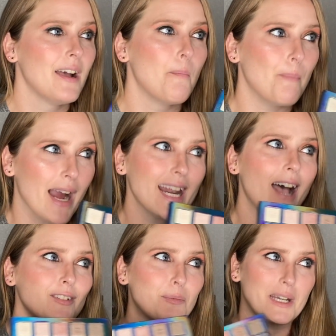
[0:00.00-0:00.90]
might have
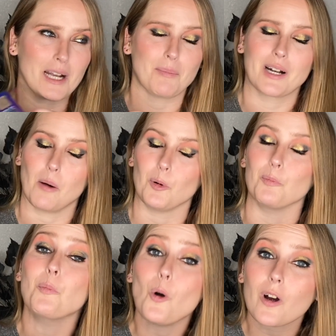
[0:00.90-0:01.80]
to pick up a couple
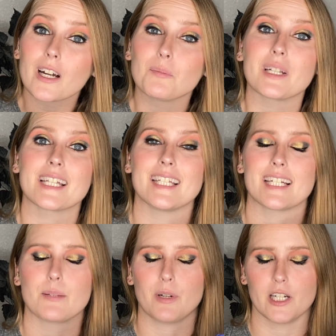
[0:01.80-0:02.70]
more because the
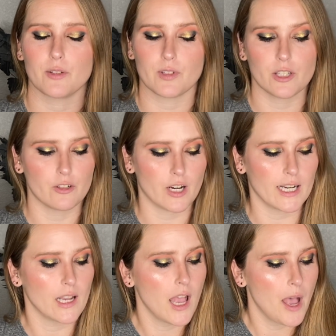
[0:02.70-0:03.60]
experience was so
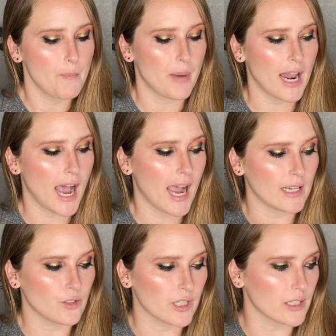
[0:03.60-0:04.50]
great. But I
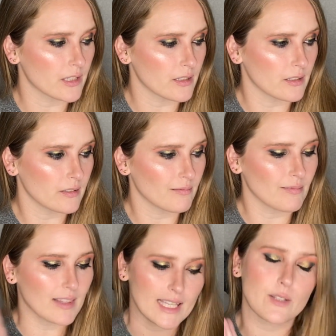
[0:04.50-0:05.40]
just,
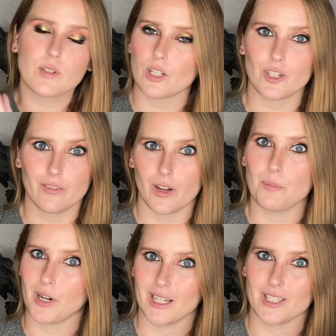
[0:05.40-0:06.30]
this was such a fun
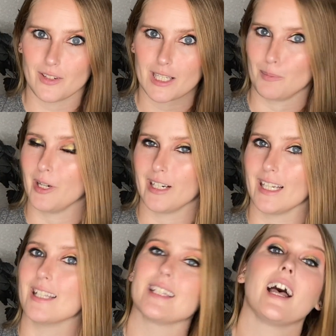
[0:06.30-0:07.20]
brand to
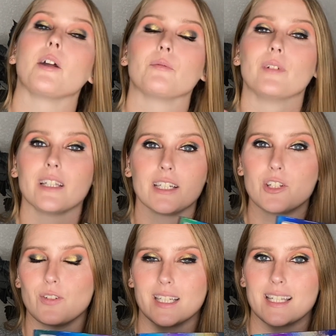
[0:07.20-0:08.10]
experience. I really
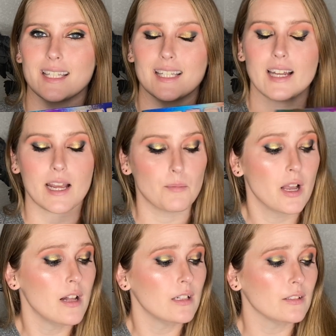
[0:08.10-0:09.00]
enjoyed this, and I'm
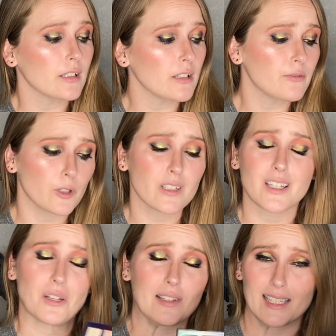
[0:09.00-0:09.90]
looking forward to
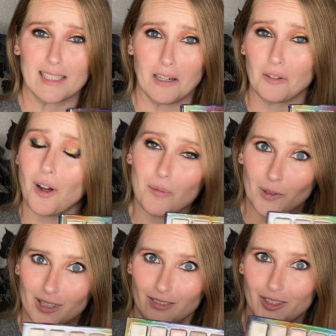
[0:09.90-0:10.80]
using it a lot more
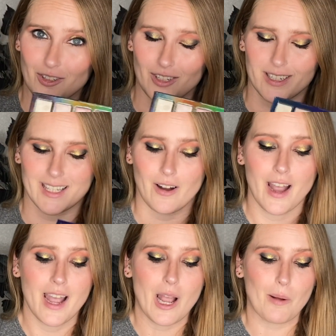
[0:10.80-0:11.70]
in the future. So
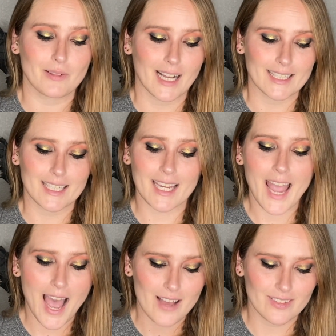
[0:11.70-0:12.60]
I'm glad that I
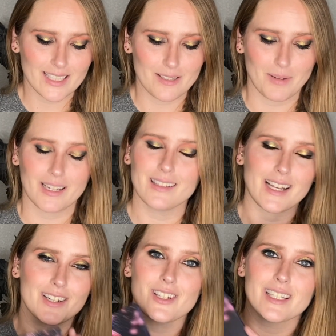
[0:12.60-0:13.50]
have it in my
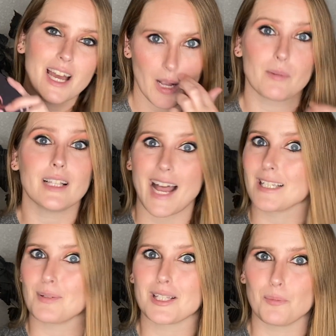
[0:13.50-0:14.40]
collection. I'm glad to
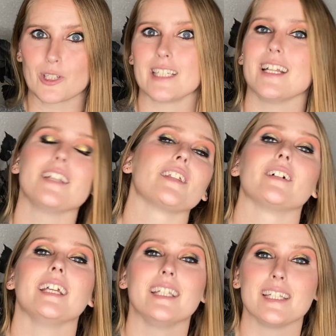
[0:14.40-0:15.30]
be supporting another
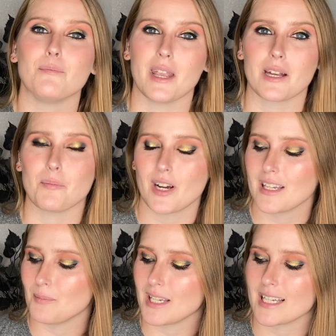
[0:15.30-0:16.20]
indie makeup
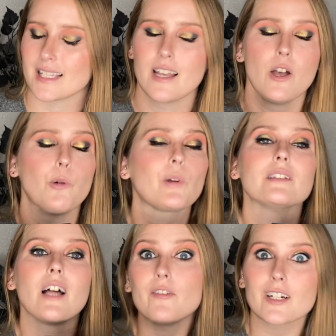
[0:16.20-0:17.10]
brand because we
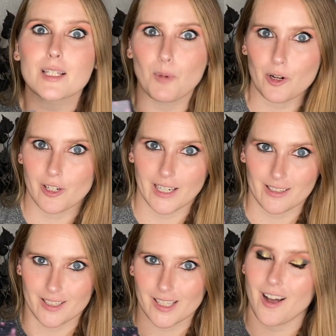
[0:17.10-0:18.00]
love our small
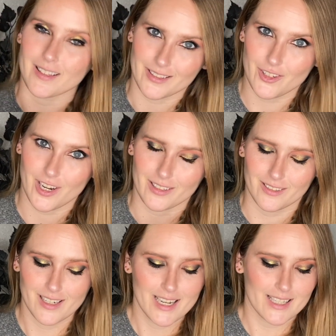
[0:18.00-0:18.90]
creators on this channel.
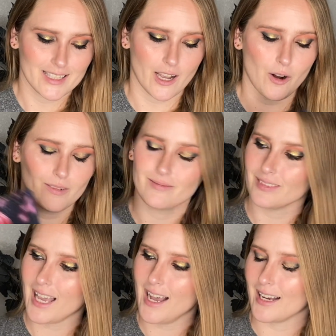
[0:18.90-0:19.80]
So
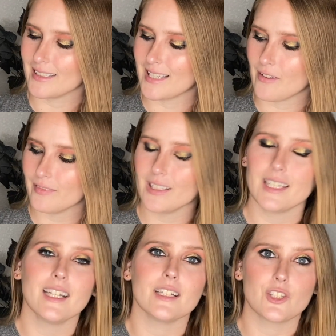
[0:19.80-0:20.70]
yeah,
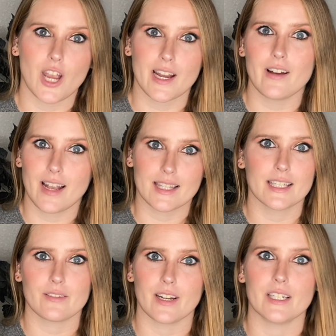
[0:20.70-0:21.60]
definitely check out
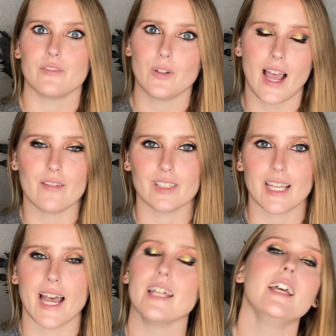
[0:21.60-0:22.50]
Ensley Reign if you haven't
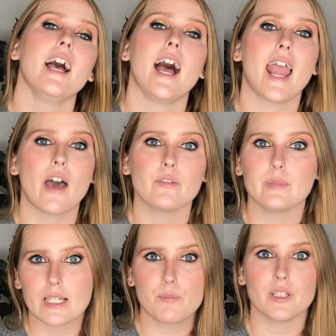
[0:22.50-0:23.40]
yet. I have them
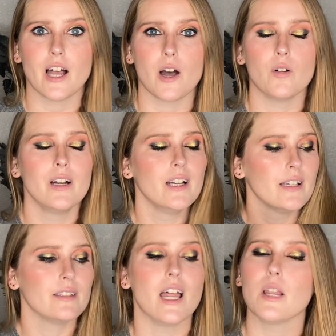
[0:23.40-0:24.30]
linked below.
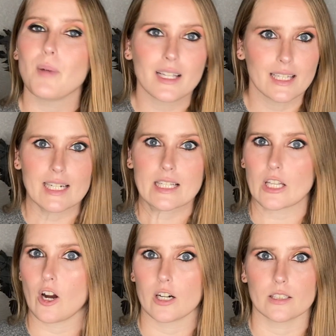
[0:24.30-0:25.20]
None of my links
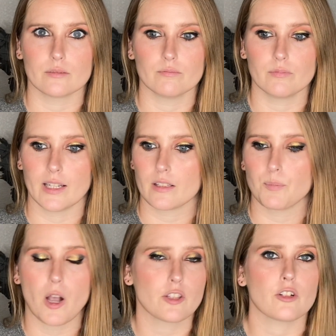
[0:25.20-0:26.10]
are like
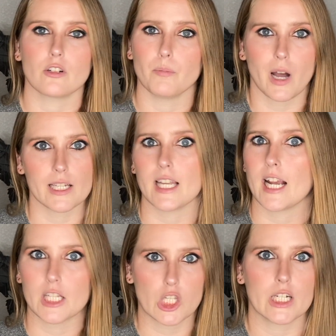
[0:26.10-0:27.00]
sponsored or
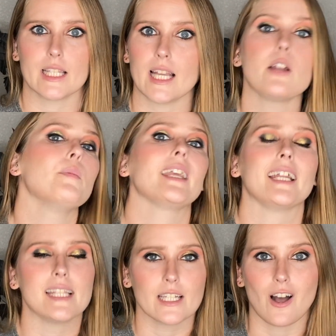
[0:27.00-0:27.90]
monetized or anything. I don't make
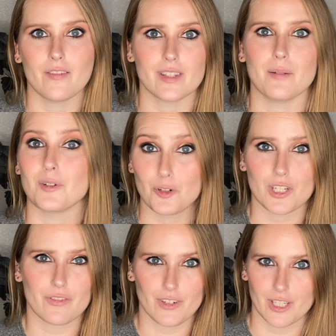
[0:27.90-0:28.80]
anything off them. They're
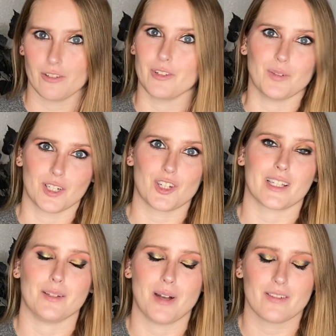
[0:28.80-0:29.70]
just for you if you want to check
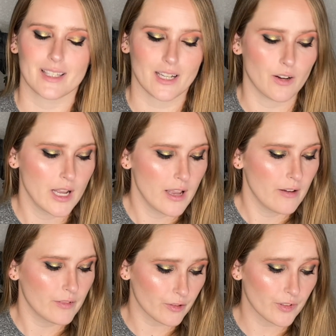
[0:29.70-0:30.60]
them out. So
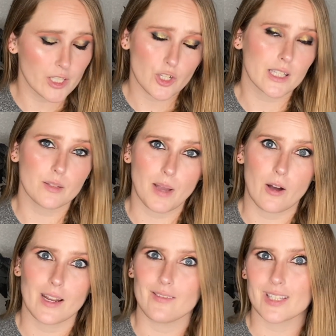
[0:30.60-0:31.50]
feel free to check them
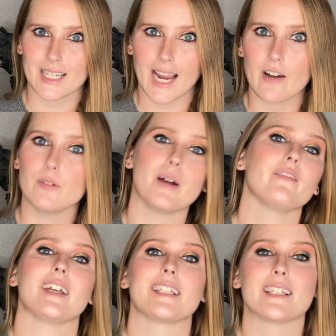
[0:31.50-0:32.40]
out. Everything I have on my
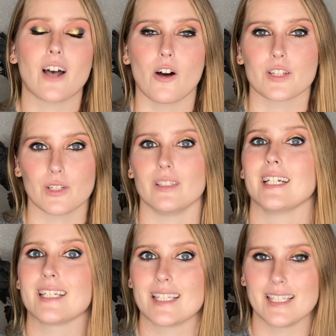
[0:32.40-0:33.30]
face is also
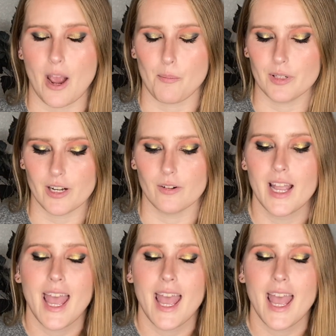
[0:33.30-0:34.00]
linked down below.